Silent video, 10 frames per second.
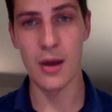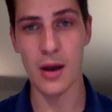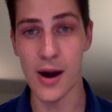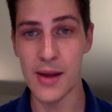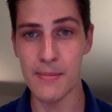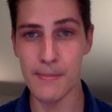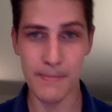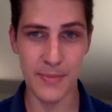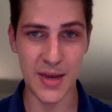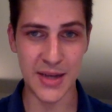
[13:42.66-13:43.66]
Alright,
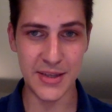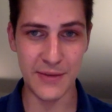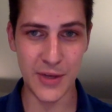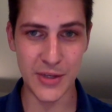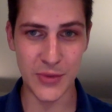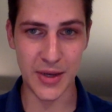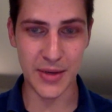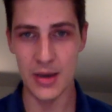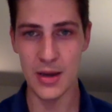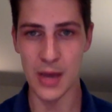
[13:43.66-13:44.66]
that's it for this week.
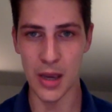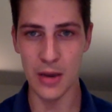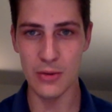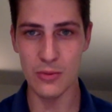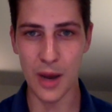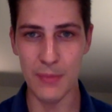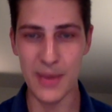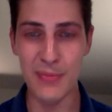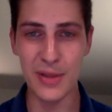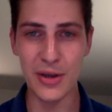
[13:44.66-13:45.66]
Rod
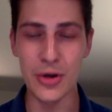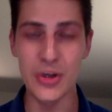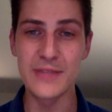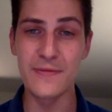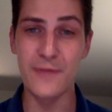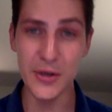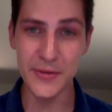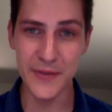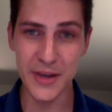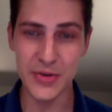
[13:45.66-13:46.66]
Pampling earned his
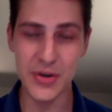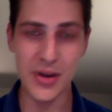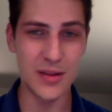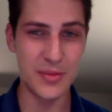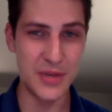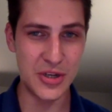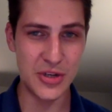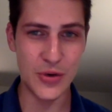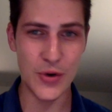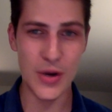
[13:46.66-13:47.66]
first victory on the PGA
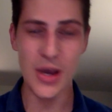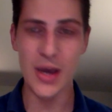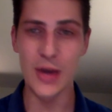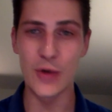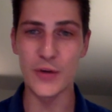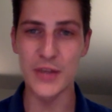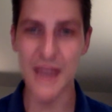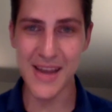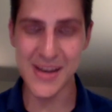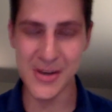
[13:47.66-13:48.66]
Tour in over
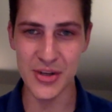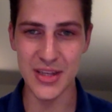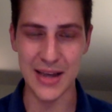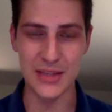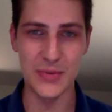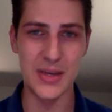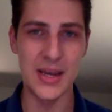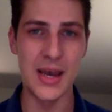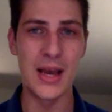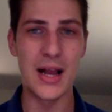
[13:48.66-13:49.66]
10 years last week
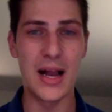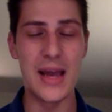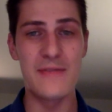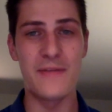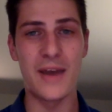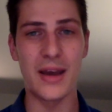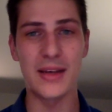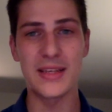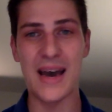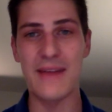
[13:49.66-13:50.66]
in
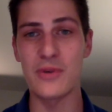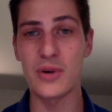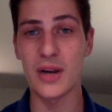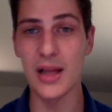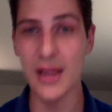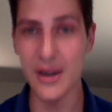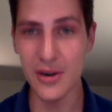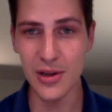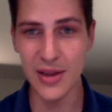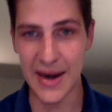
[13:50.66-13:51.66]
Vegas after a
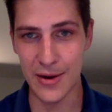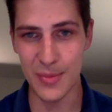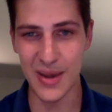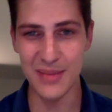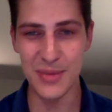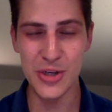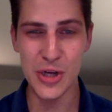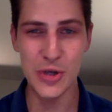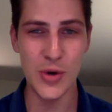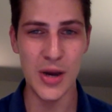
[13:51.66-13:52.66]
clerical error by the
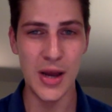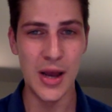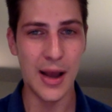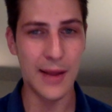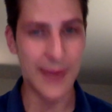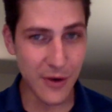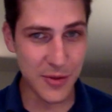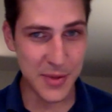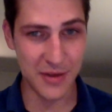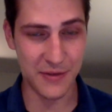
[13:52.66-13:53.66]
PGA Tour allowed
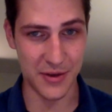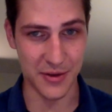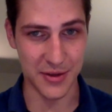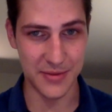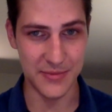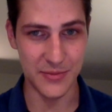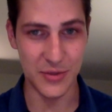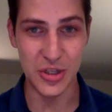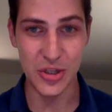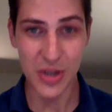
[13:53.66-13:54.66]
him into the field,
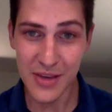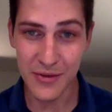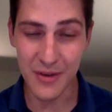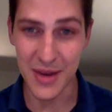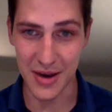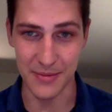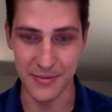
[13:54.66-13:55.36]
which he shouldn't even have been in.